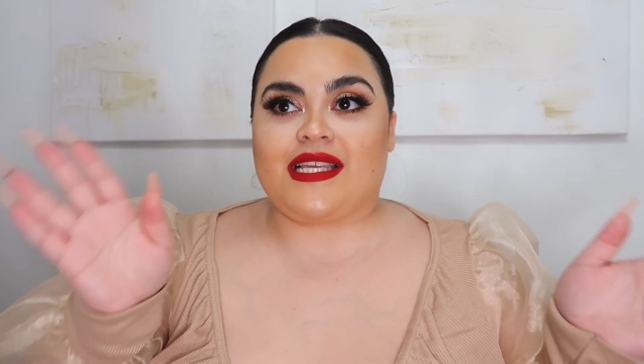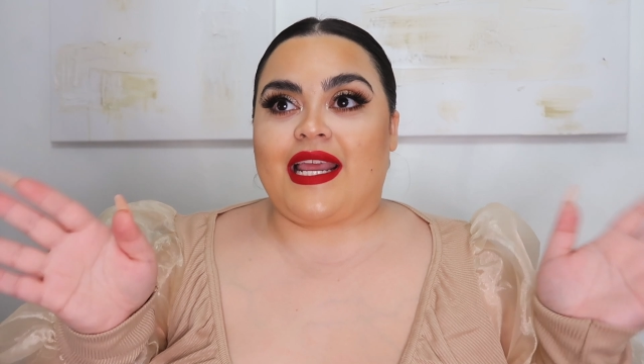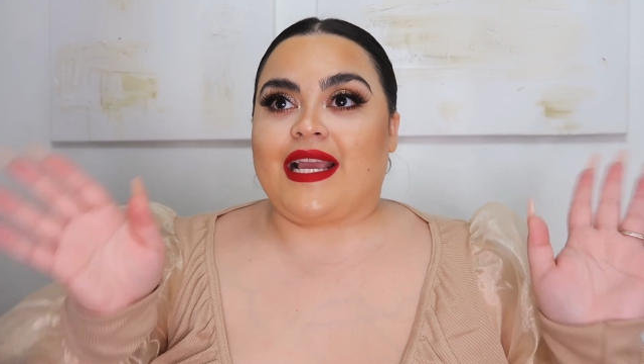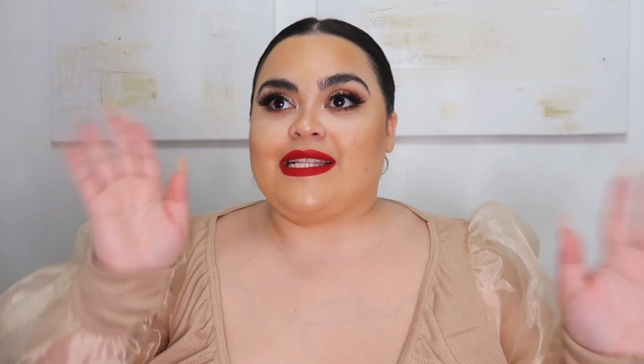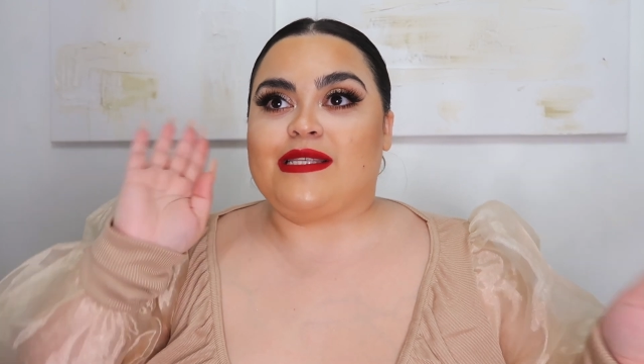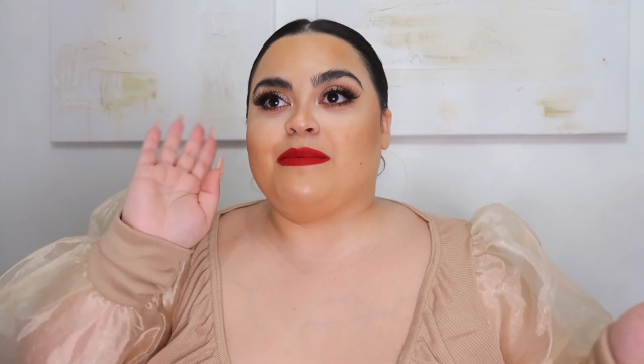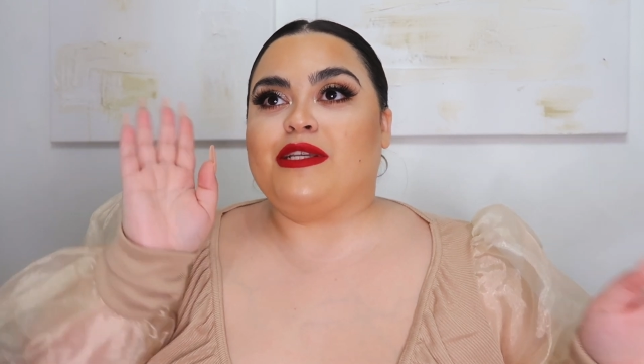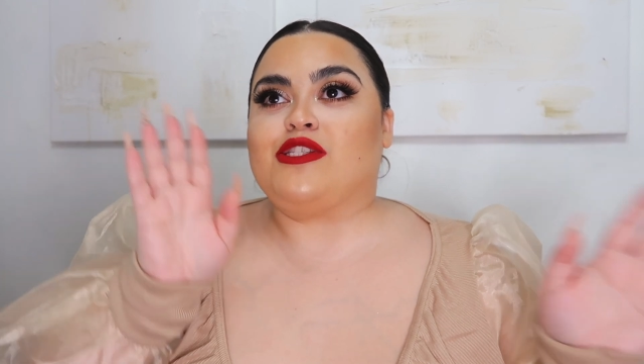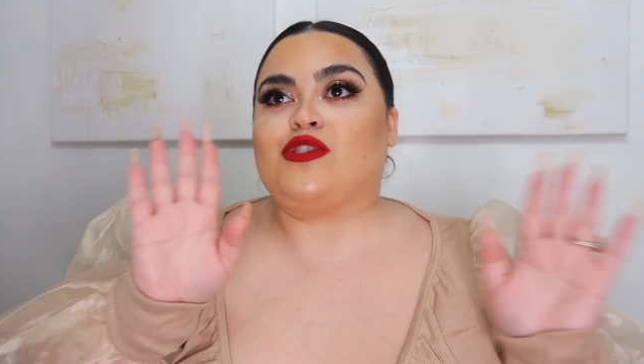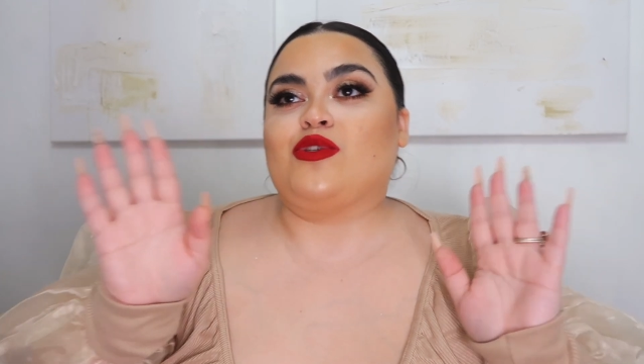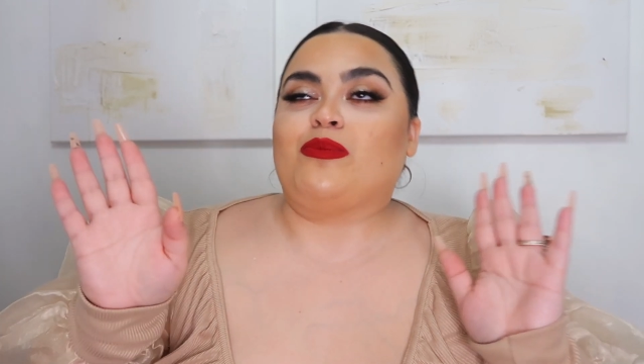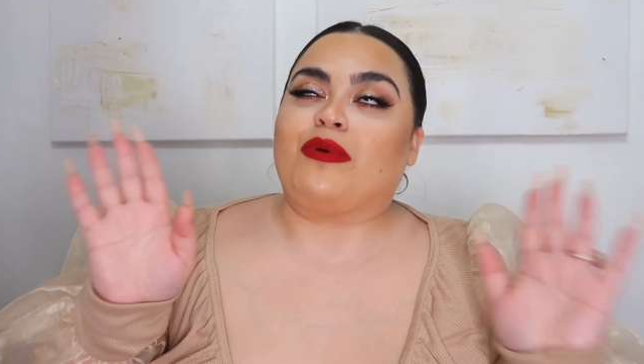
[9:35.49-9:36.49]
that I get to be
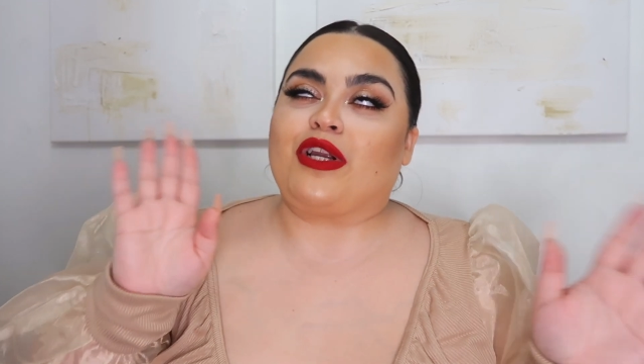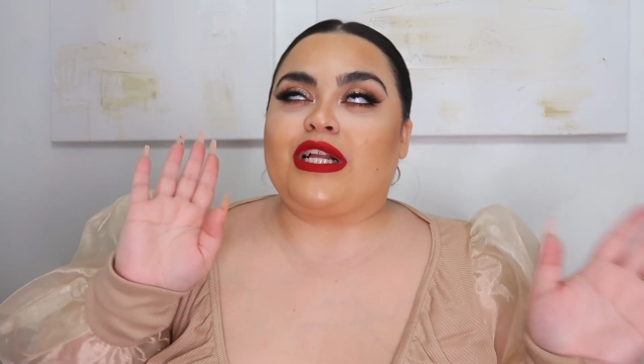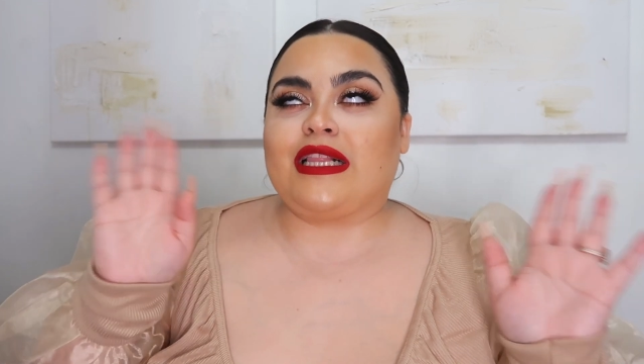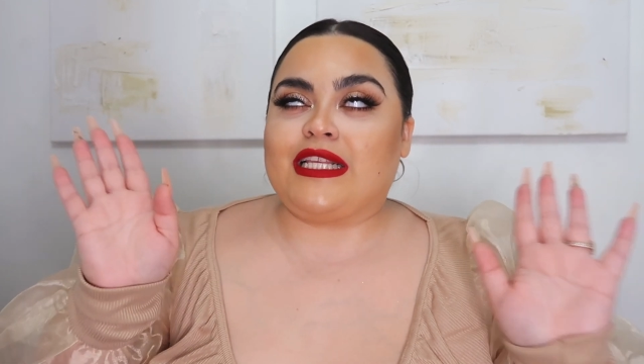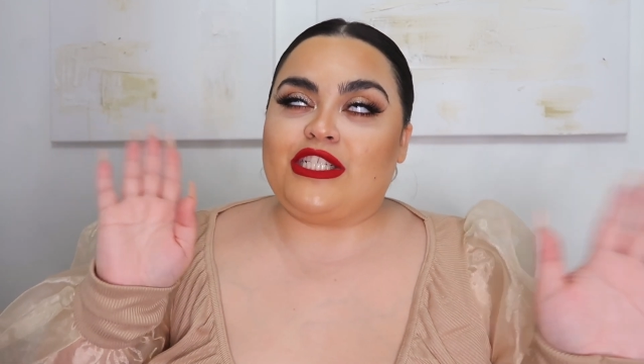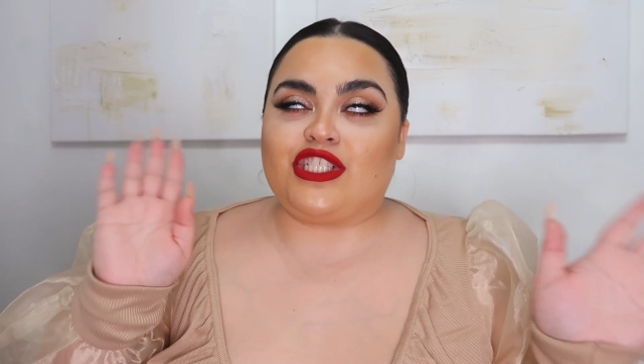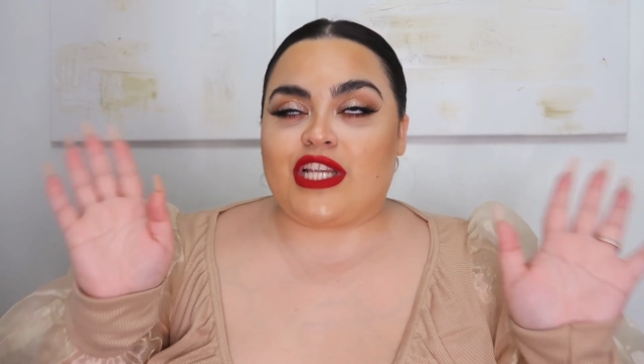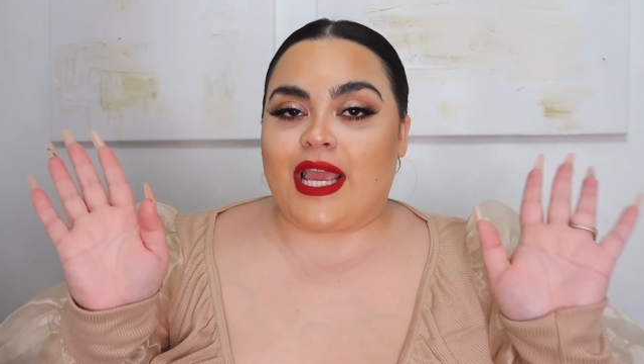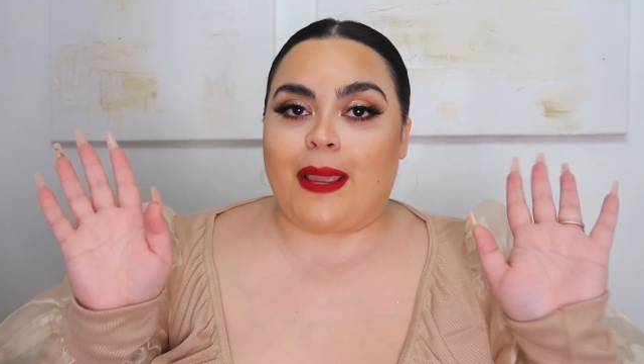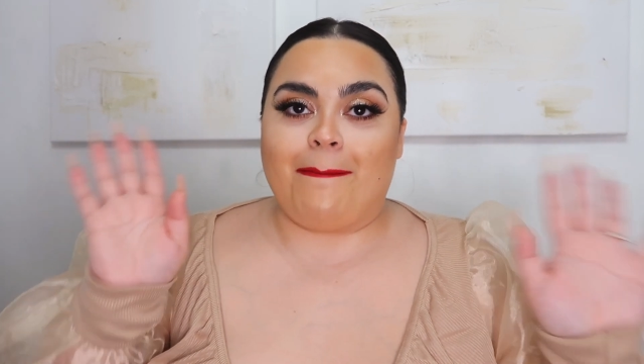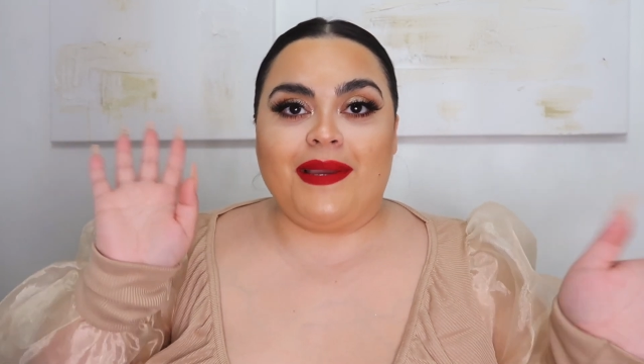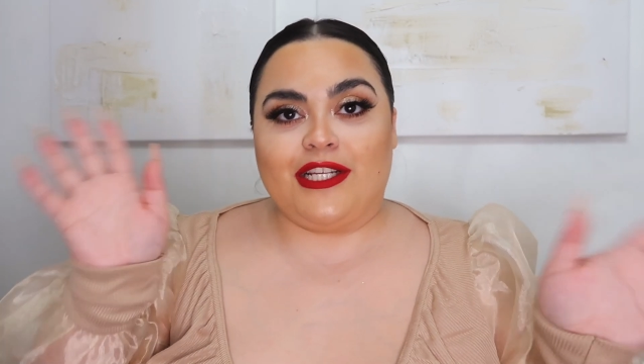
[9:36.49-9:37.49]
super
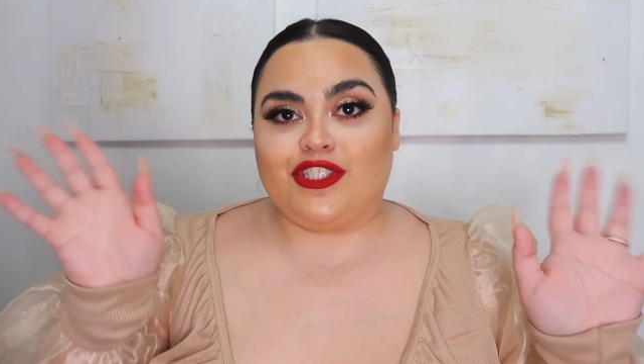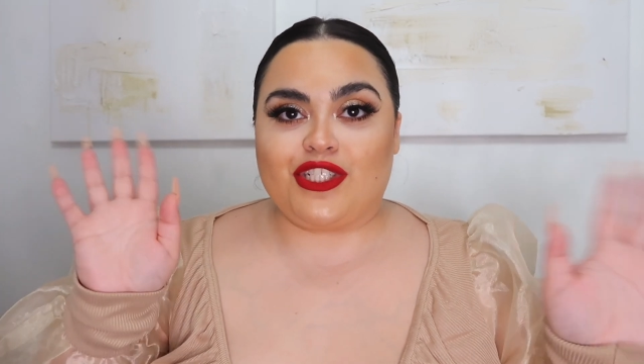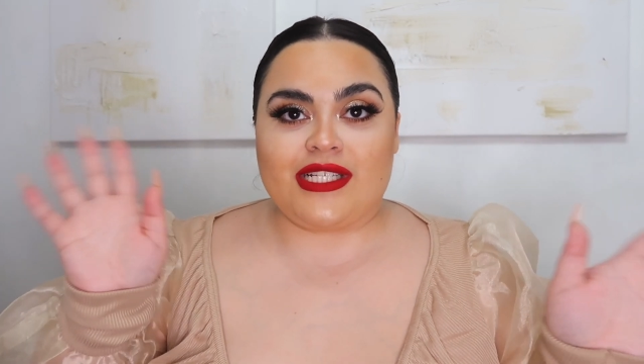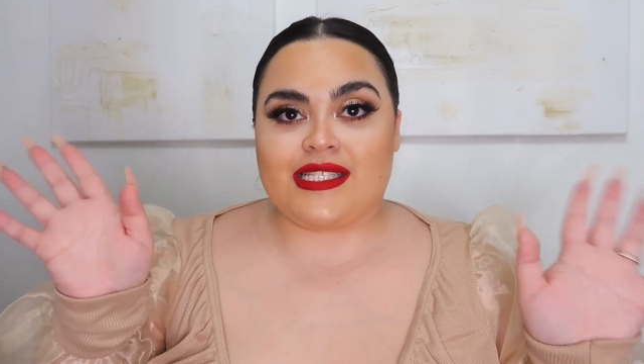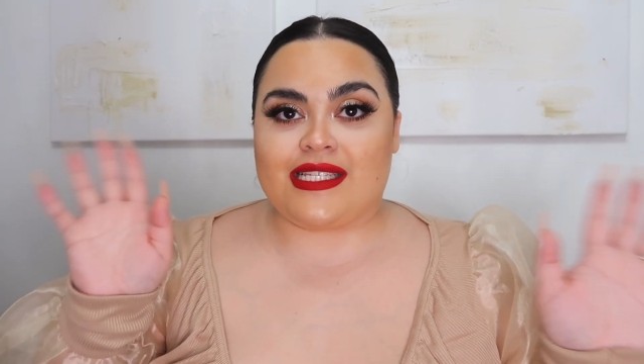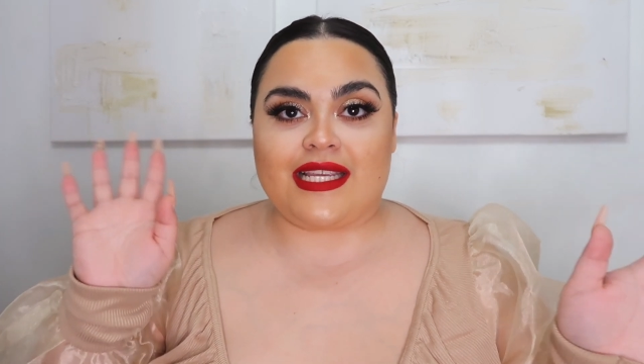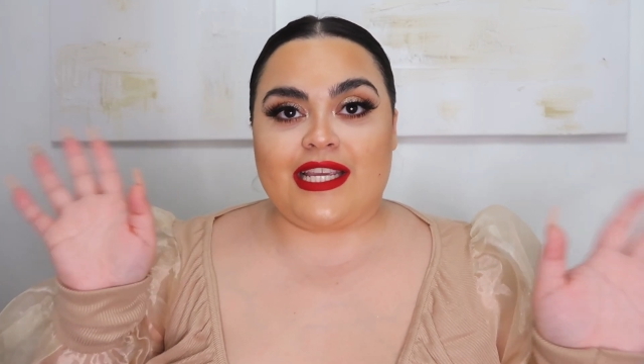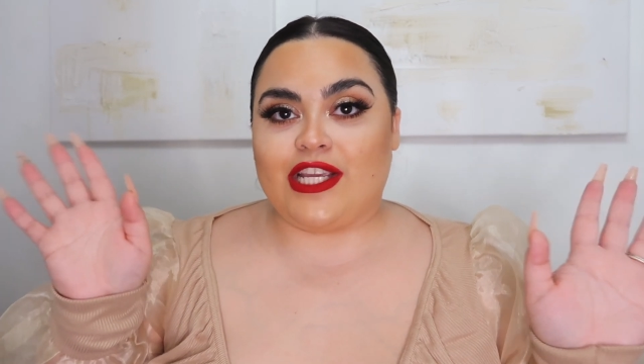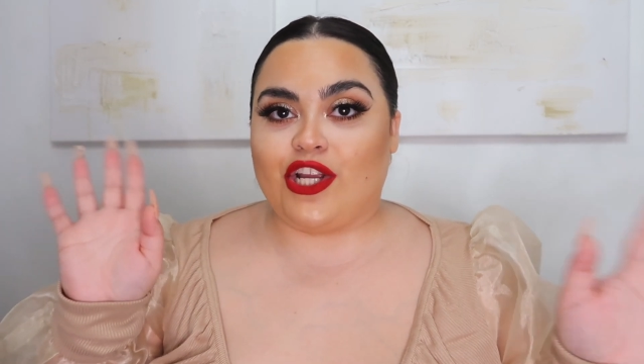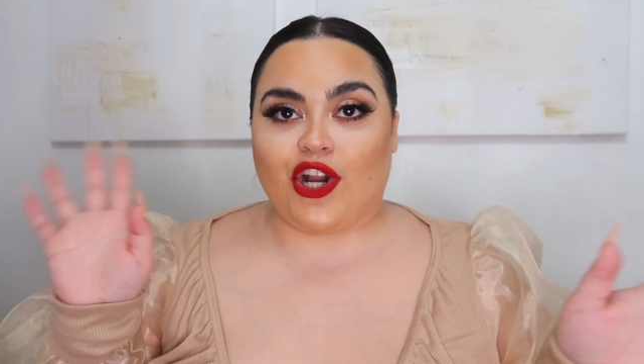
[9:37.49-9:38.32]
cliche Pinteresty